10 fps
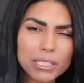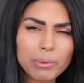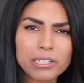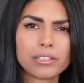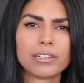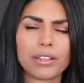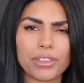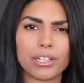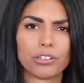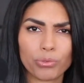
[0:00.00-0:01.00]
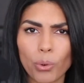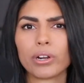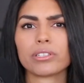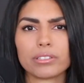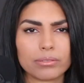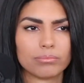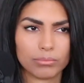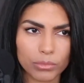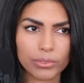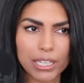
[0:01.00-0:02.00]
it's better than nothing. Of course,
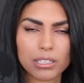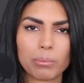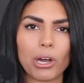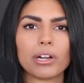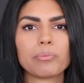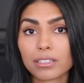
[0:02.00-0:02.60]
that's the bar.